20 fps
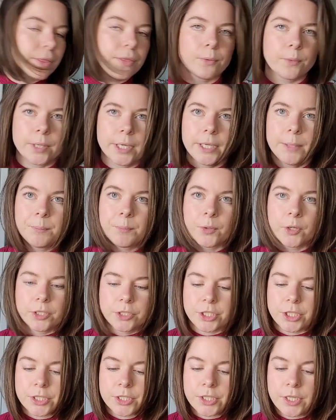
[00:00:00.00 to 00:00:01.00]
3
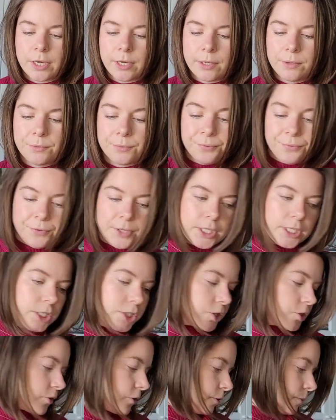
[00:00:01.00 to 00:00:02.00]
projects I
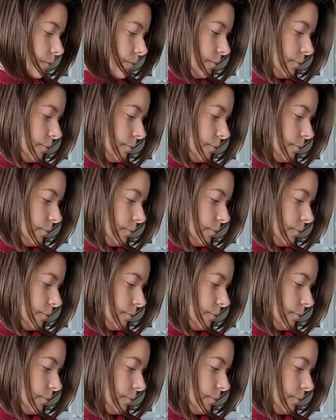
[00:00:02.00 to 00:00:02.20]
finished.